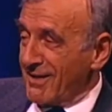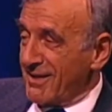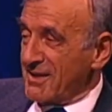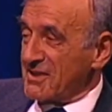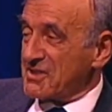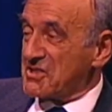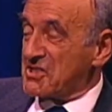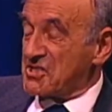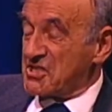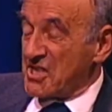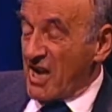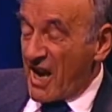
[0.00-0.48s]

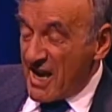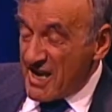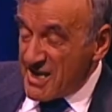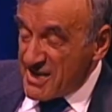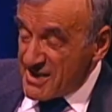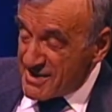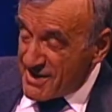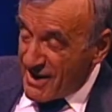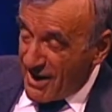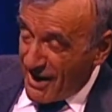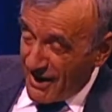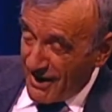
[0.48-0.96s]

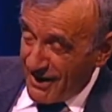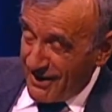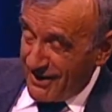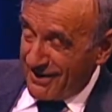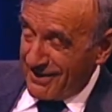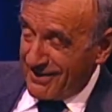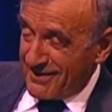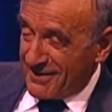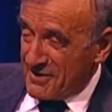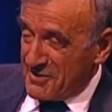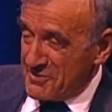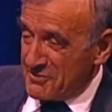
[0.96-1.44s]
China.
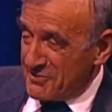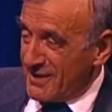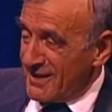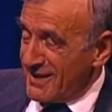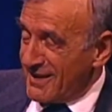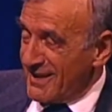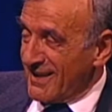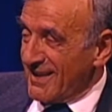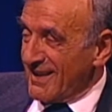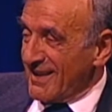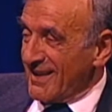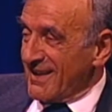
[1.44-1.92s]

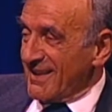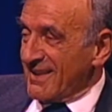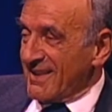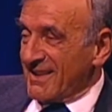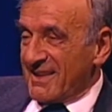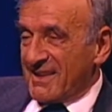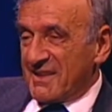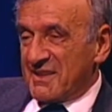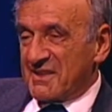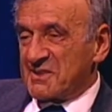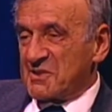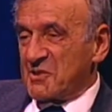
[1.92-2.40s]

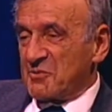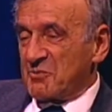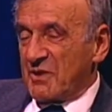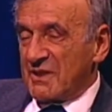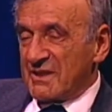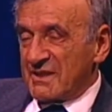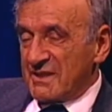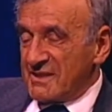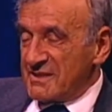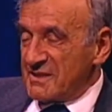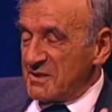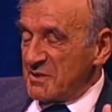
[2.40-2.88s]
So what
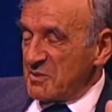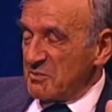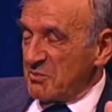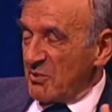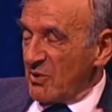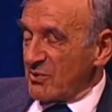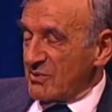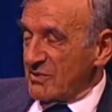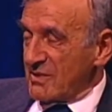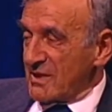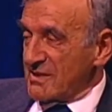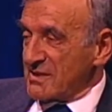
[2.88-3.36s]
is it
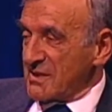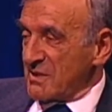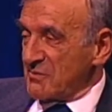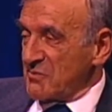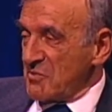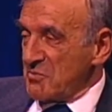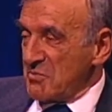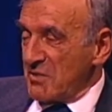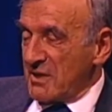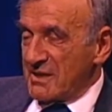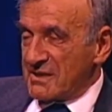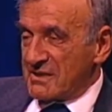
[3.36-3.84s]
about us that we
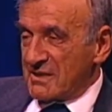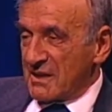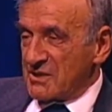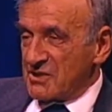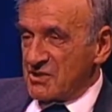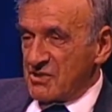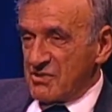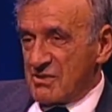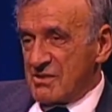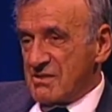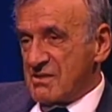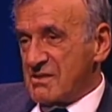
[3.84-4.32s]
make
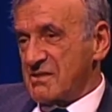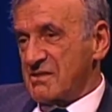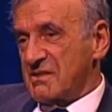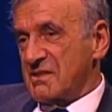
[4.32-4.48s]
such noise?